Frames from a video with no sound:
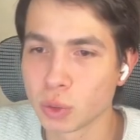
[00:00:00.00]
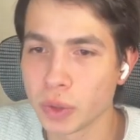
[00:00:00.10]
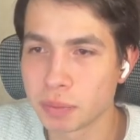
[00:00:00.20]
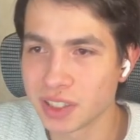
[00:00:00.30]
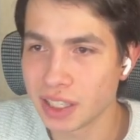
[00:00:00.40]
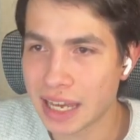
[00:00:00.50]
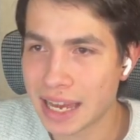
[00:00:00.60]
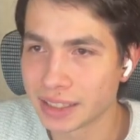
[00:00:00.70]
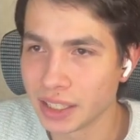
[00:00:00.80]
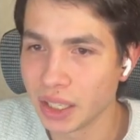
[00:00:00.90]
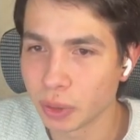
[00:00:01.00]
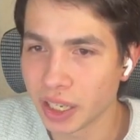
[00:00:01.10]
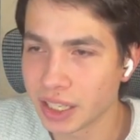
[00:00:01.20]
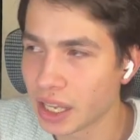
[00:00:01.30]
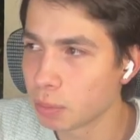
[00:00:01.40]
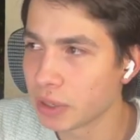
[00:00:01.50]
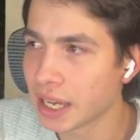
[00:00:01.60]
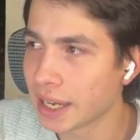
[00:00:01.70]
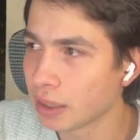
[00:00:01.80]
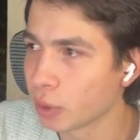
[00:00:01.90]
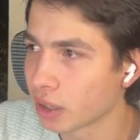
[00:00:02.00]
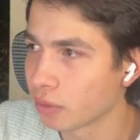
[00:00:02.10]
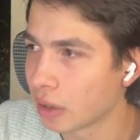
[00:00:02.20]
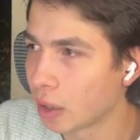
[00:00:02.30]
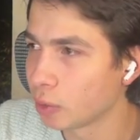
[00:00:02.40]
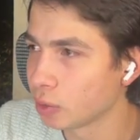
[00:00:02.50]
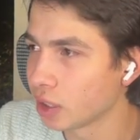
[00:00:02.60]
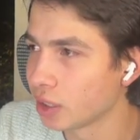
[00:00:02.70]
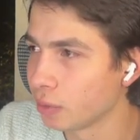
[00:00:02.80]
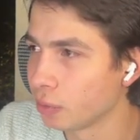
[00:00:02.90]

to Wipsy, and here in API, we can find the